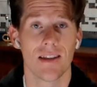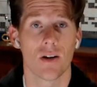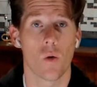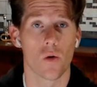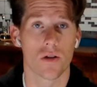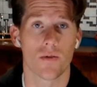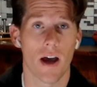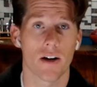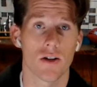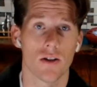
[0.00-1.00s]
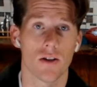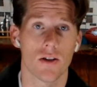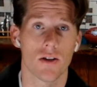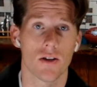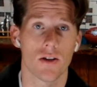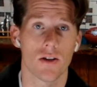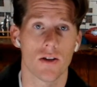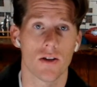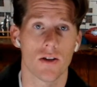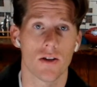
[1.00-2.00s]
the course of action the Dolphins
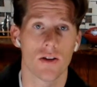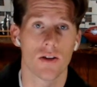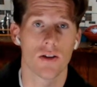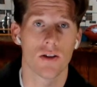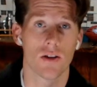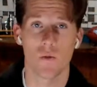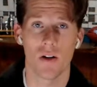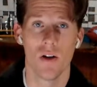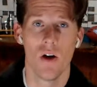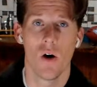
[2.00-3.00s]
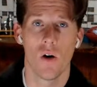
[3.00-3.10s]
choose to take as well.